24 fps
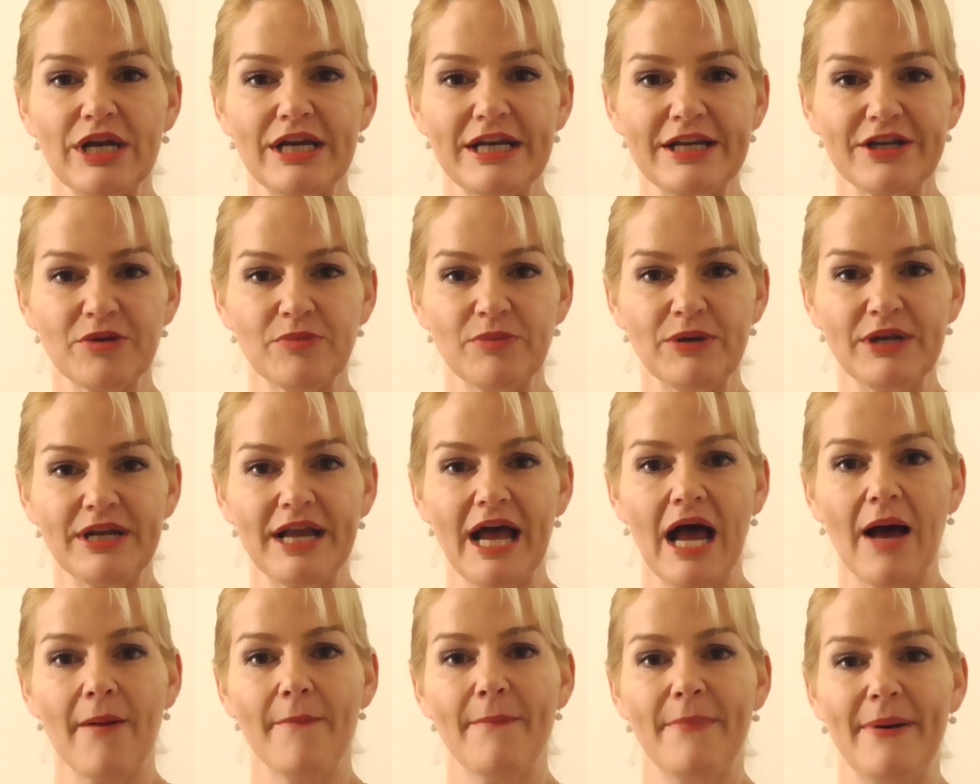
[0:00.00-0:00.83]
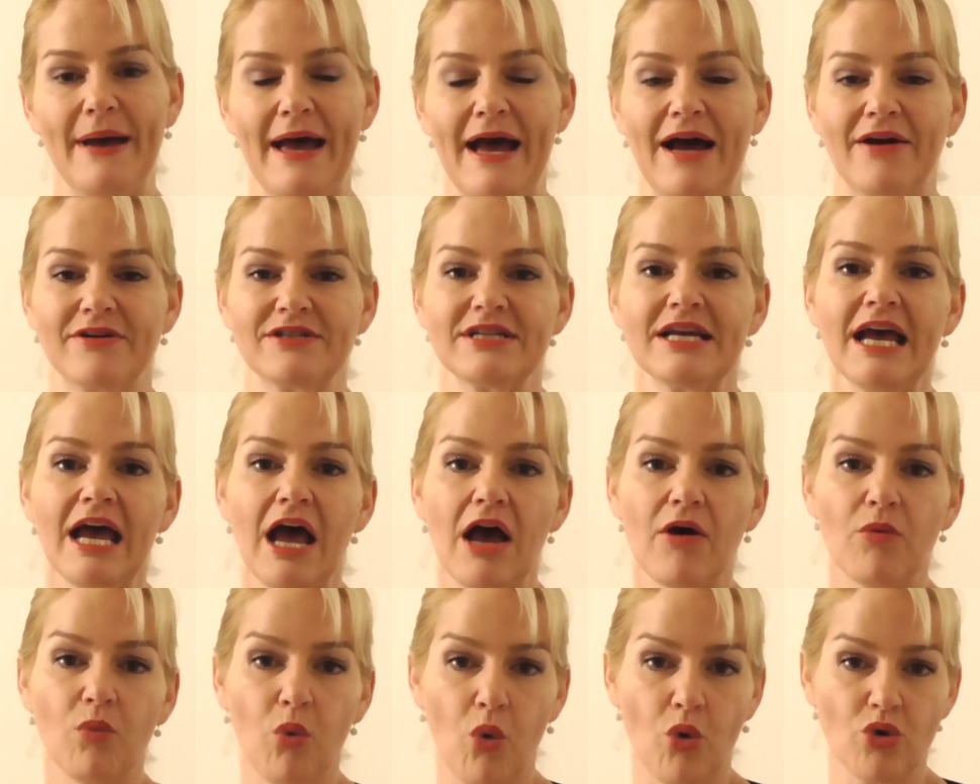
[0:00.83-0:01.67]
a little bit about
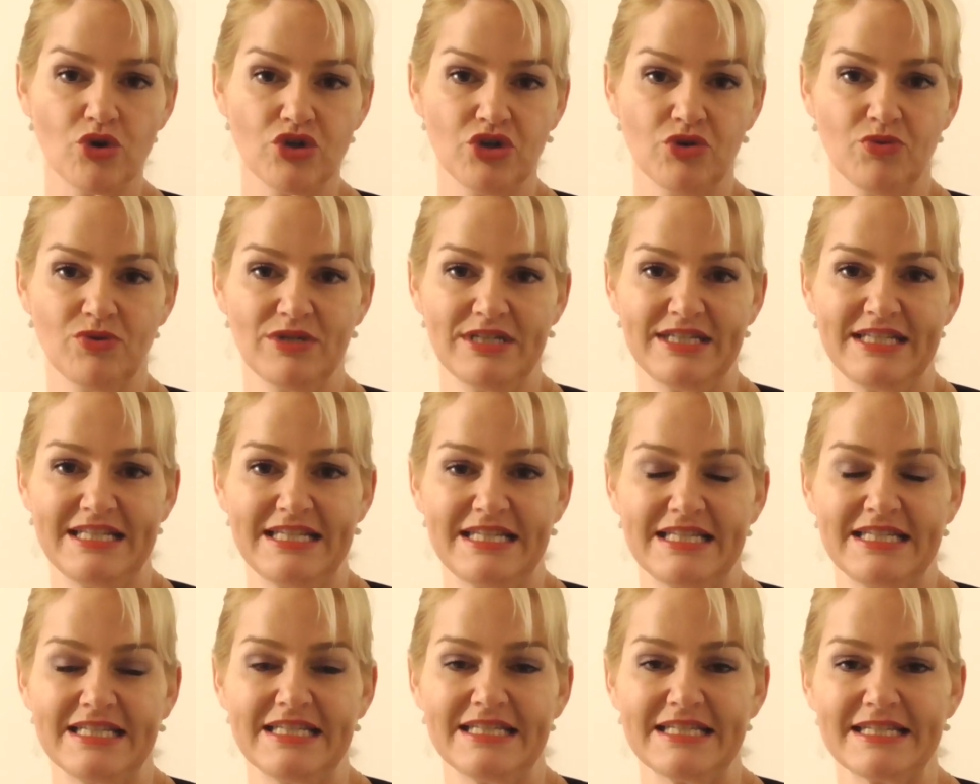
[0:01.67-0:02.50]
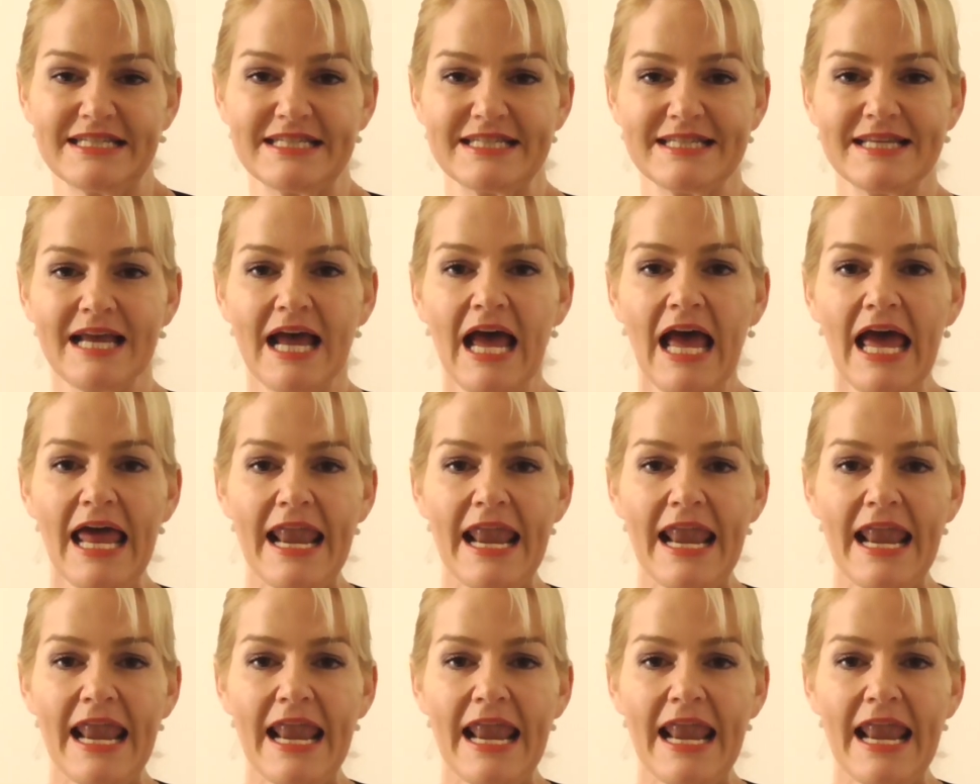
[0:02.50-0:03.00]
water resistance.